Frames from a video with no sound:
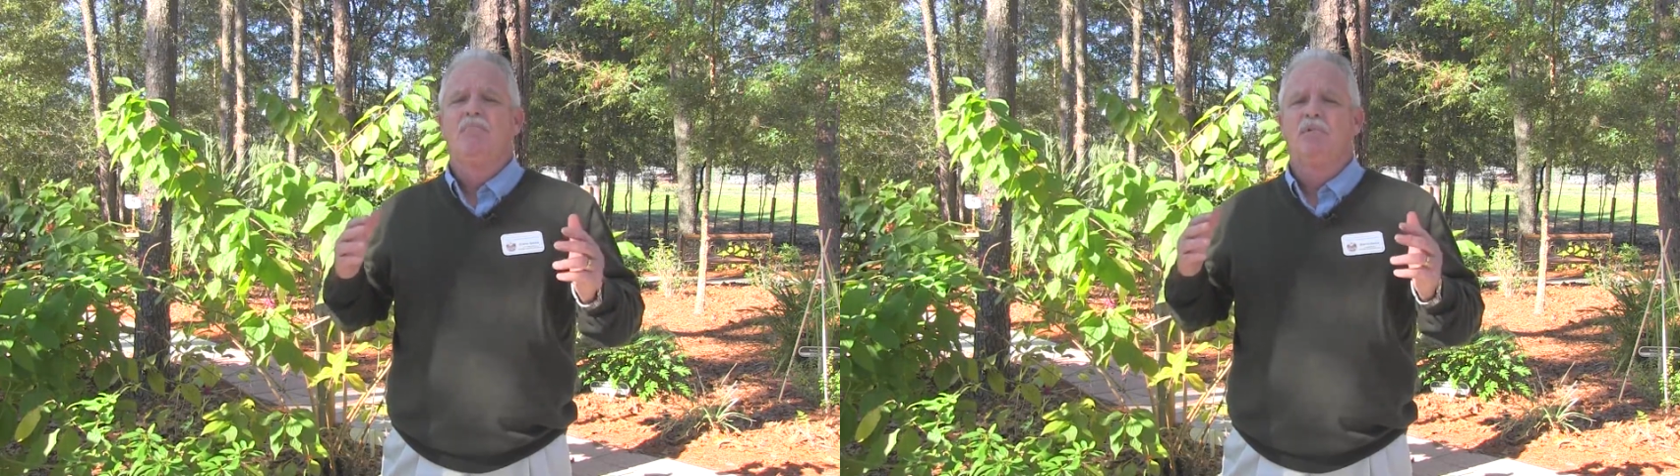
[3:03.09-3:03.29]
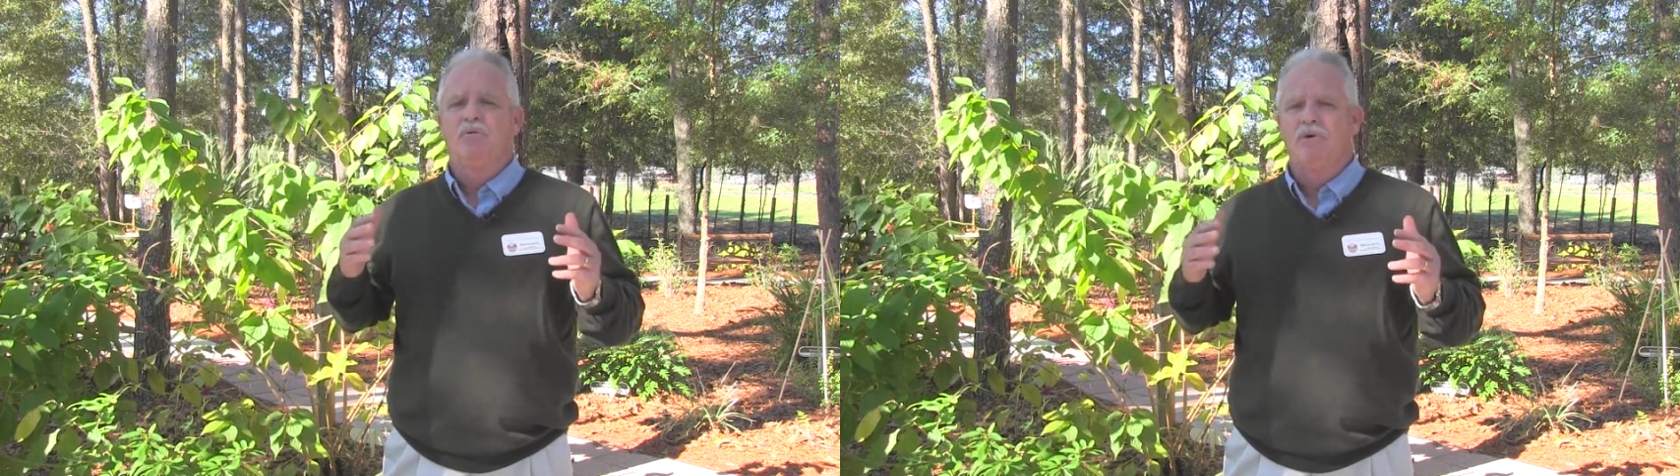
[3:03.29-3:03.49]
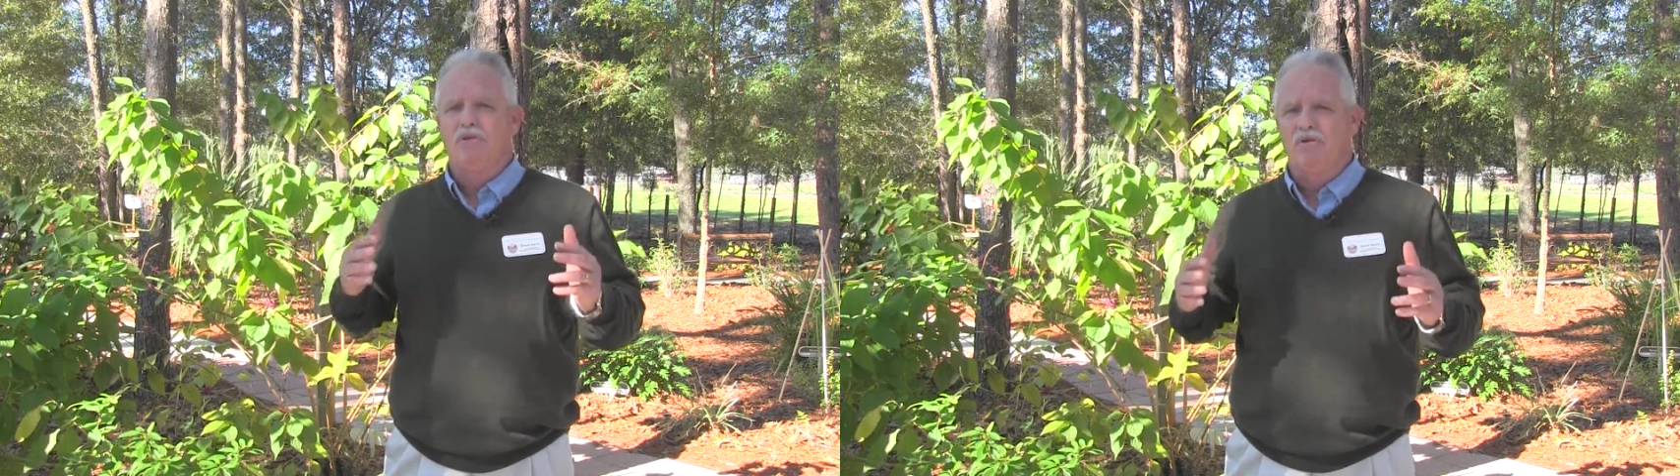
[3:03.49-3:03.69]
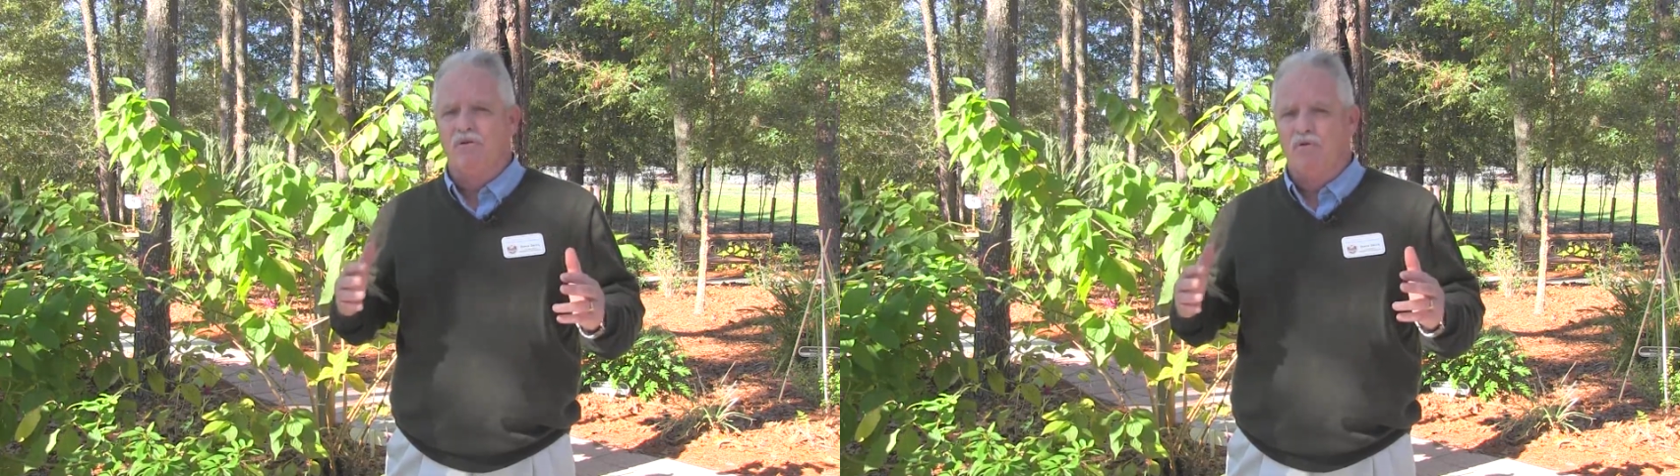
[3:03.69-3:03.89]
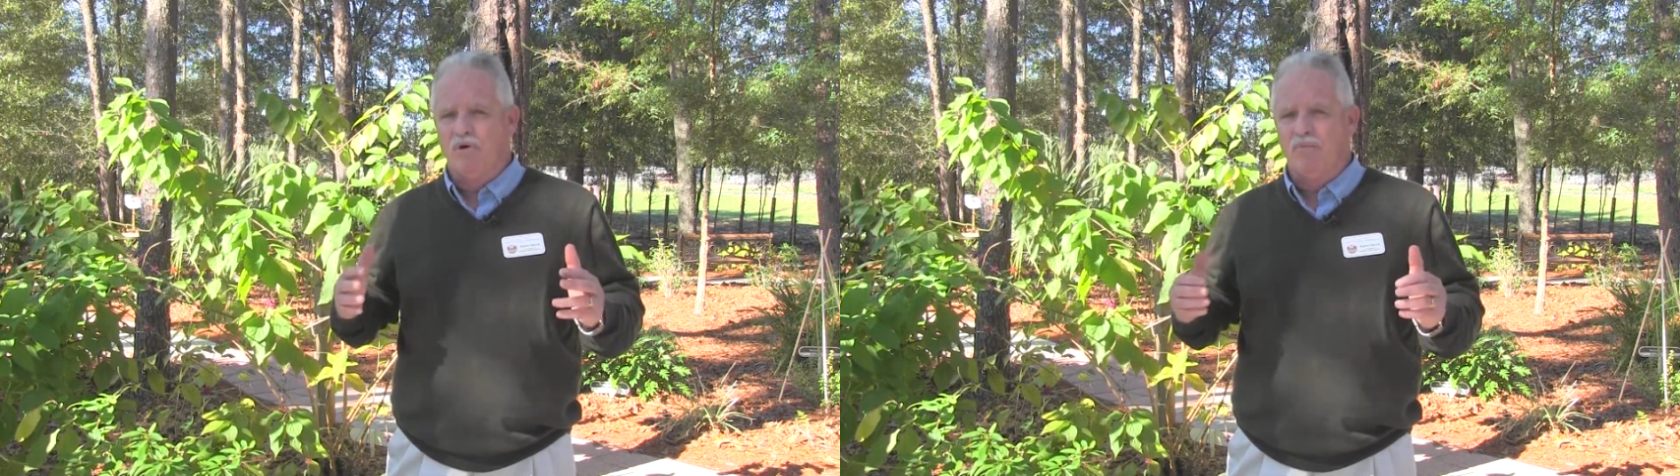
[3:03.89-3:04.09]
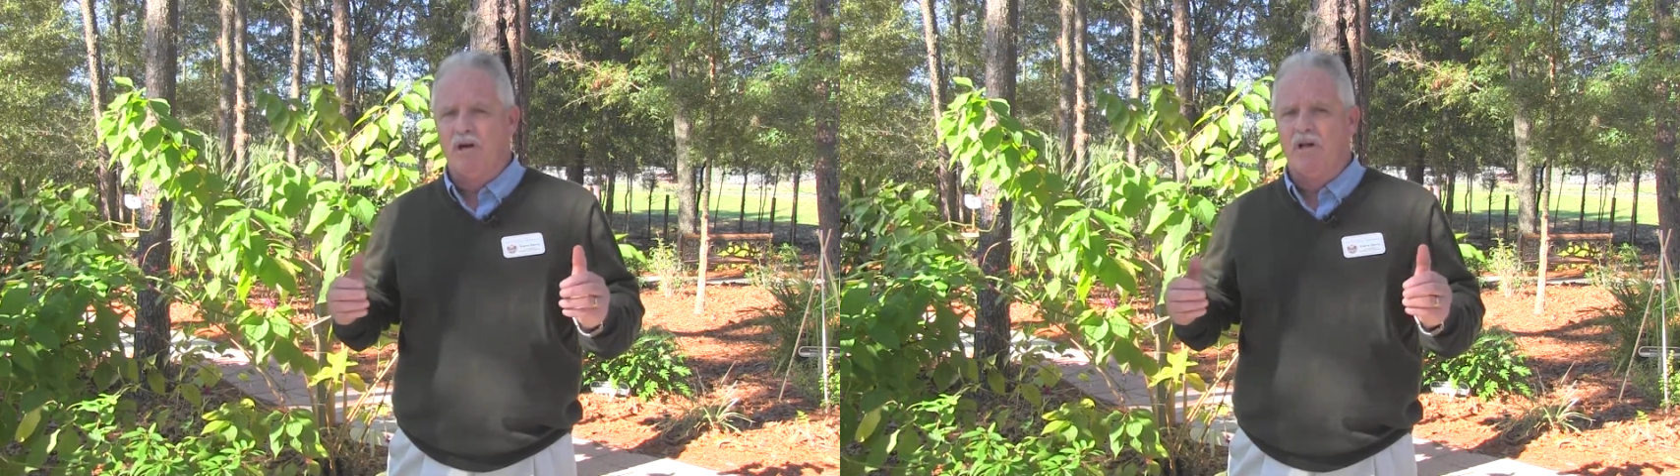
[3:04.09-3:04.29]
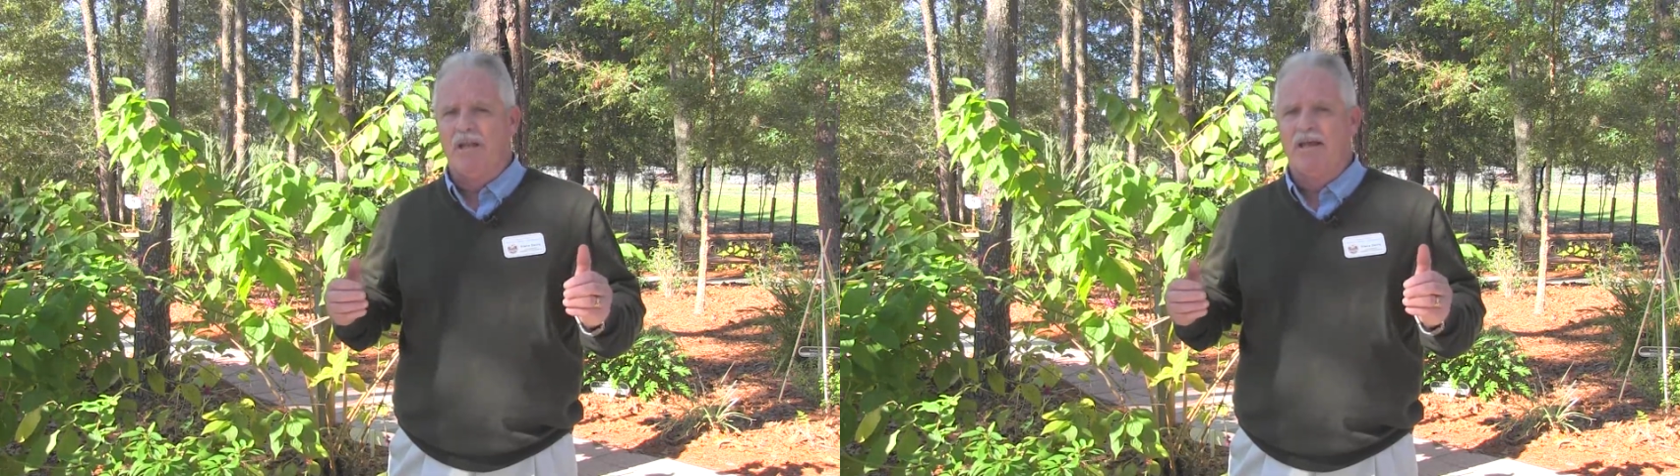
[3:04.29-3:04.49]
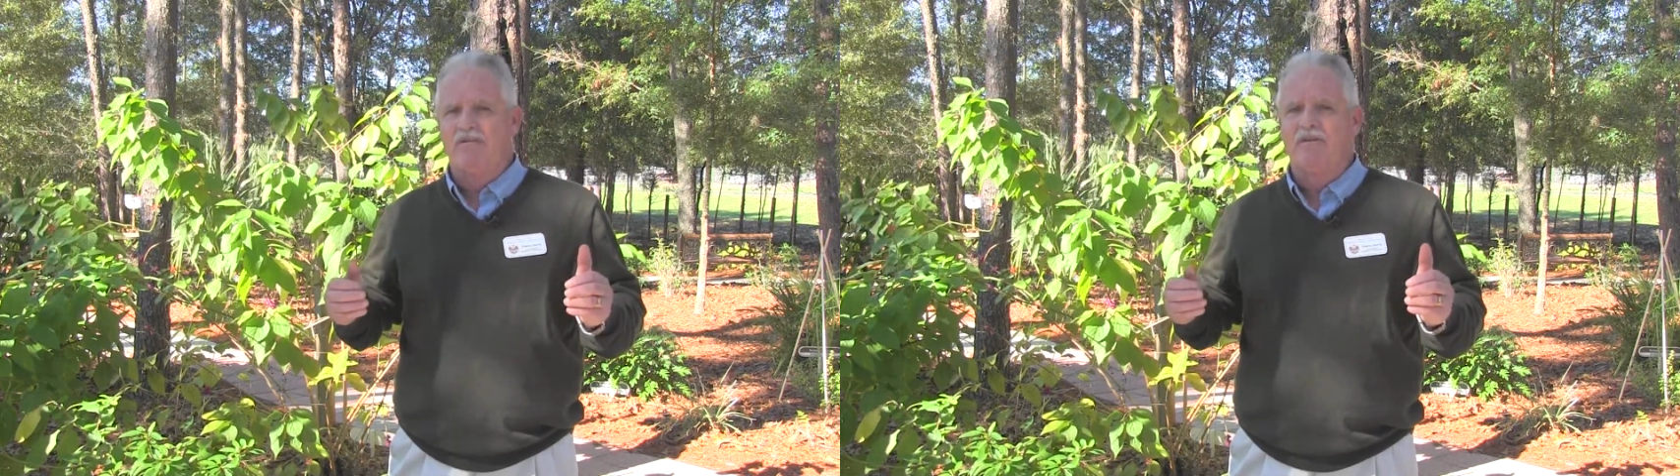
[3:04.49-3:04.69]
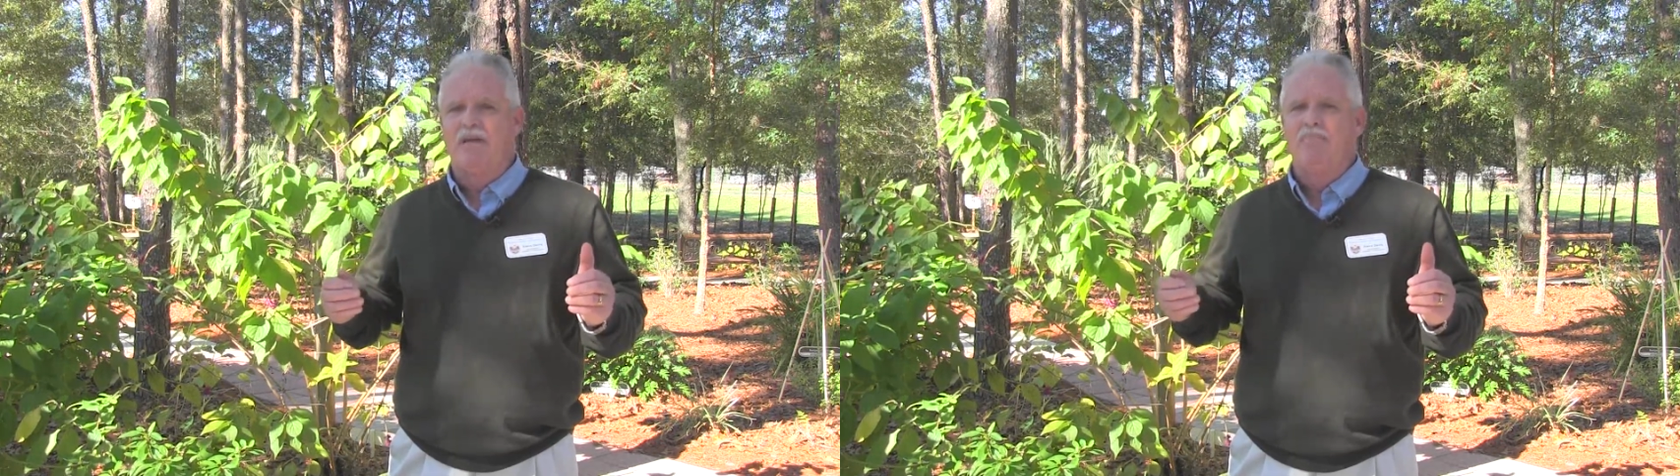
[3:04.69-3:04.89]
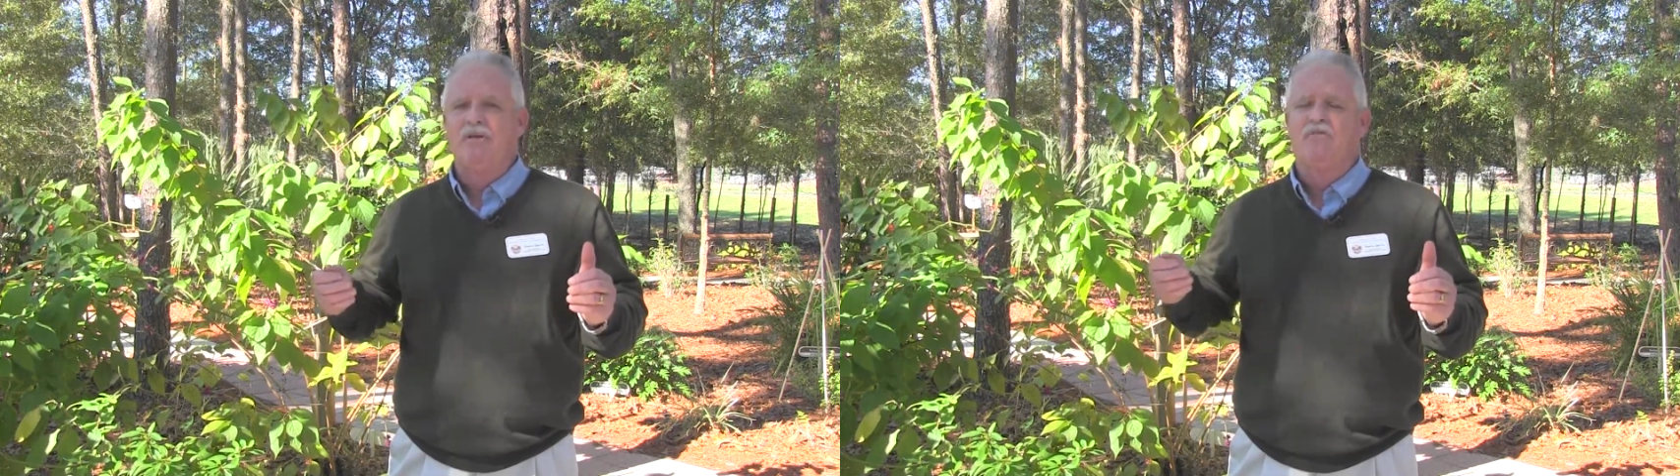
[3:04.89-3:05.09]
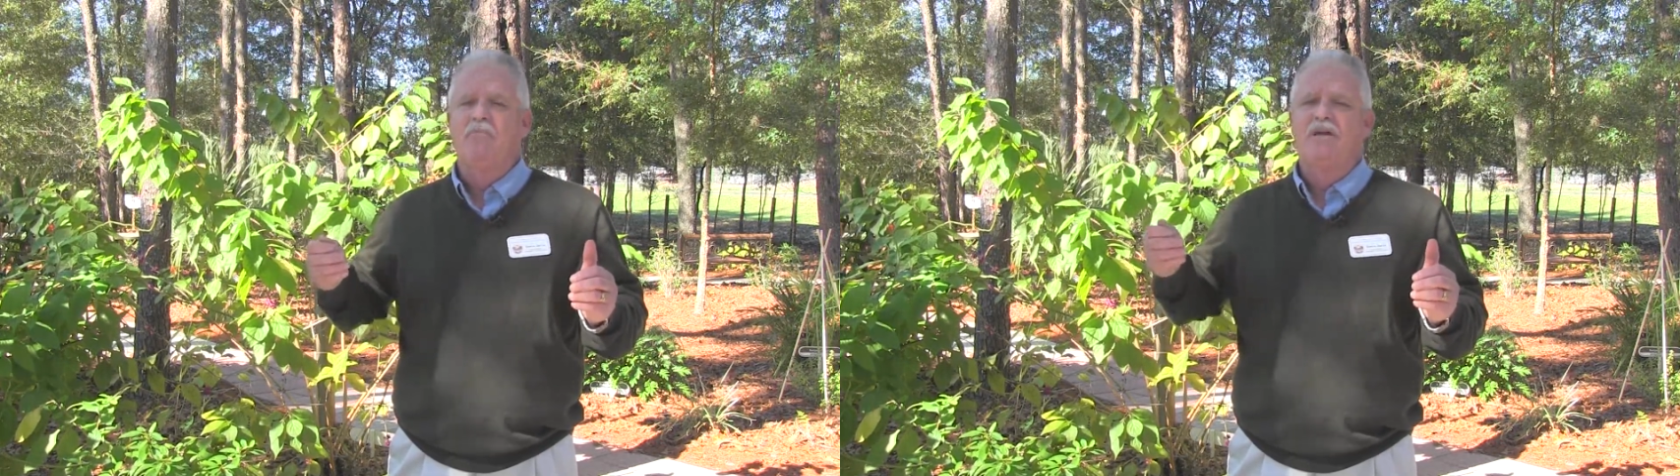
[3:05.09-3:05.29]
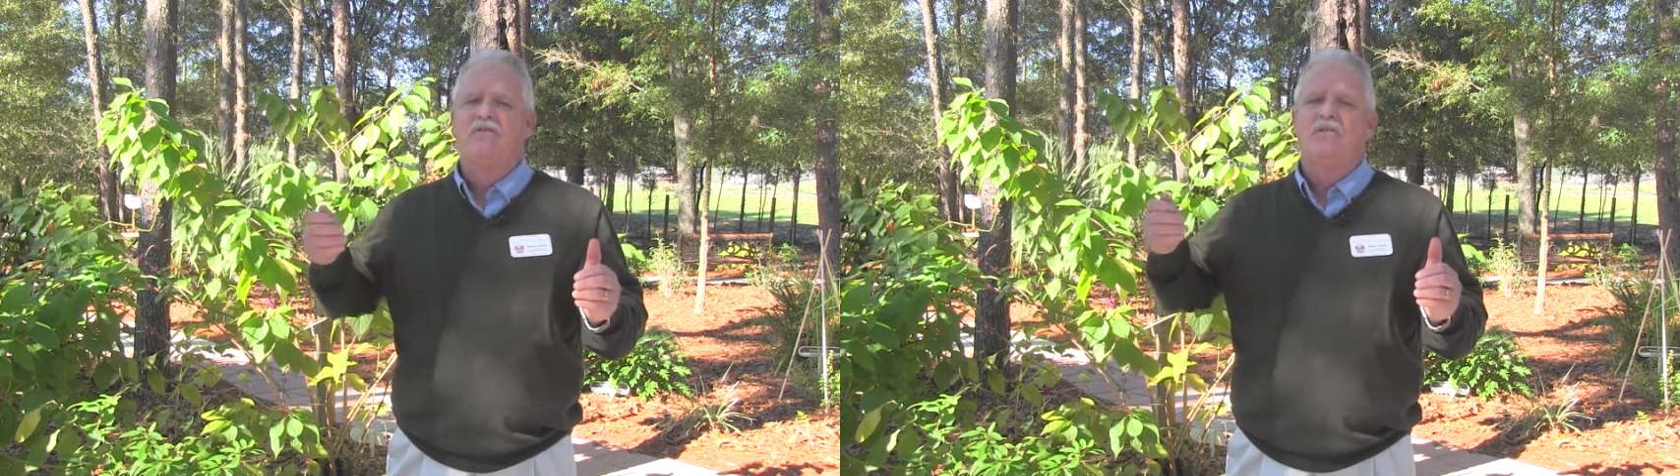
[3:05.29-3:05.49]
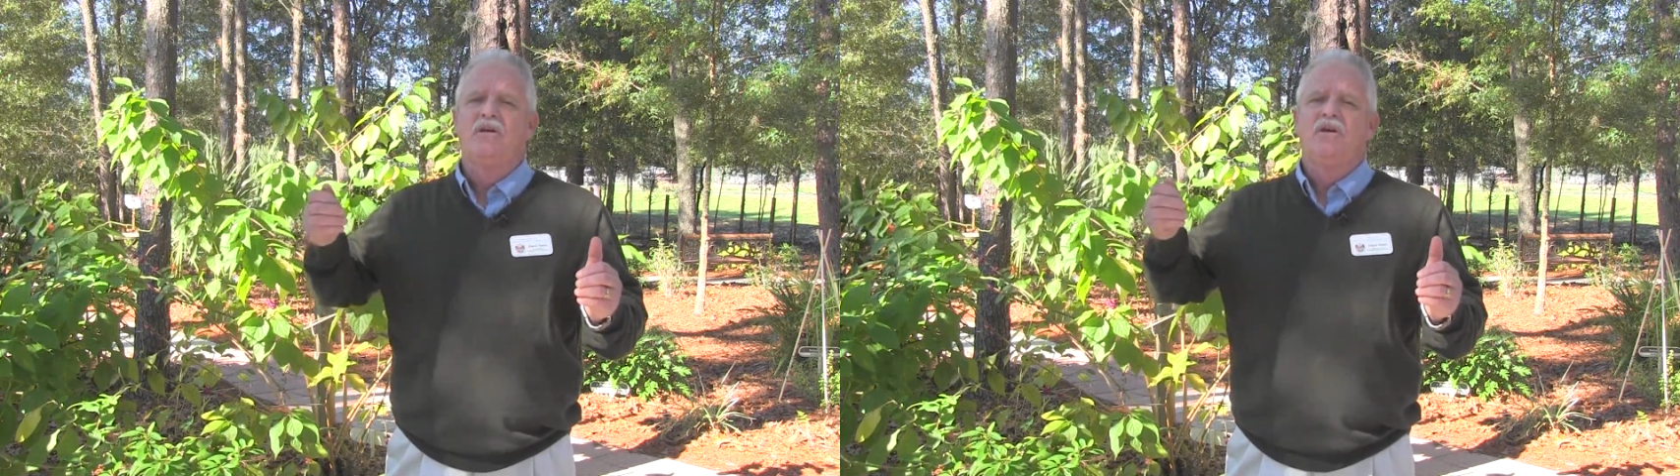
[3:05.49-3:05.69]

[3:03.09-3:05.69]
but with your ornamental landscape, it's best